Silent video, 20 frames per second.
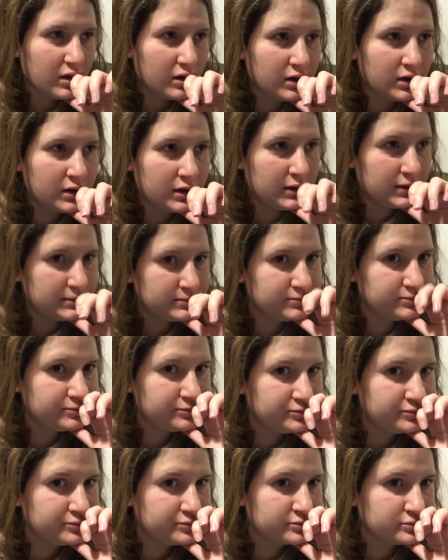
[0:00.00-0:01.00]

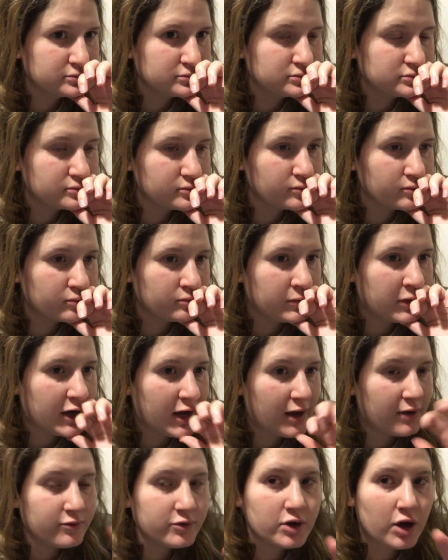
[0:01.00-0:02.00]
But I
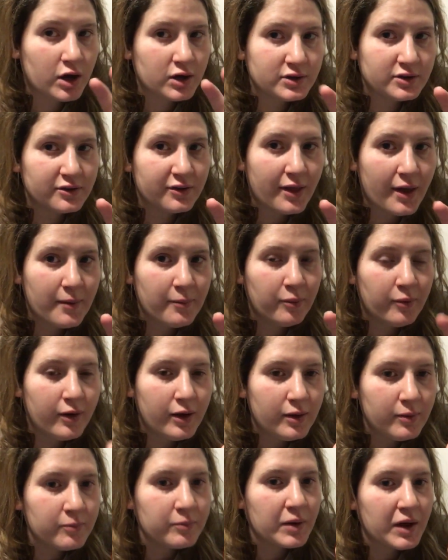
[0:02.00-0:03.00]
haven't gotten to that
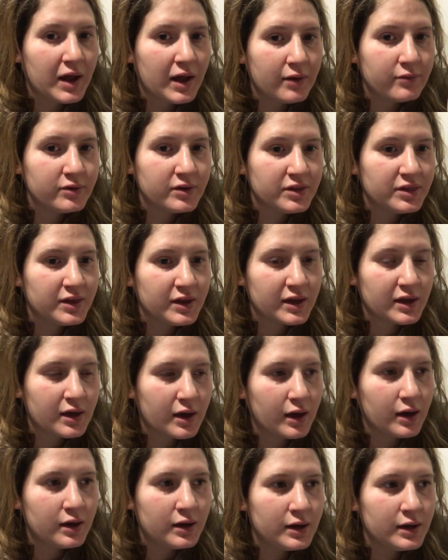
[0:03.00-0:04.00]
point, but everything
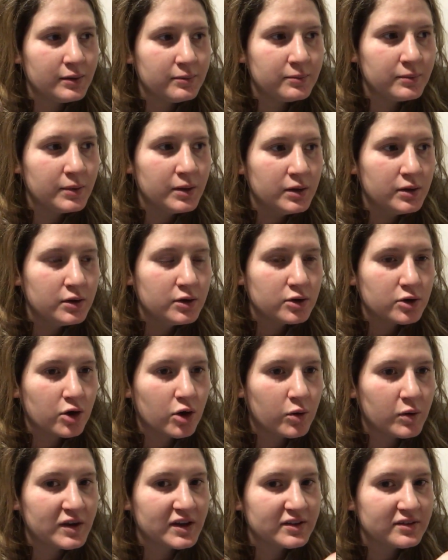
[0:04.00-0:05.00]
I'm
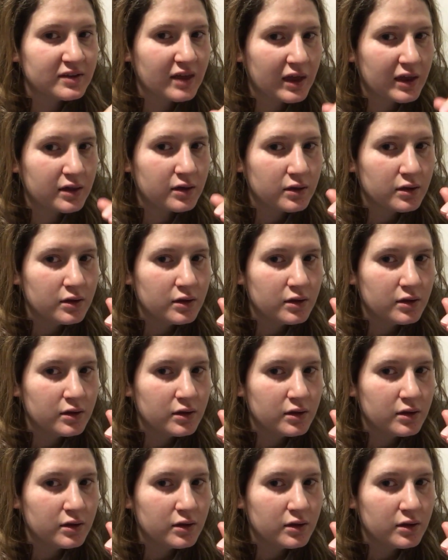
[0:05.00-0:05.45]
going is like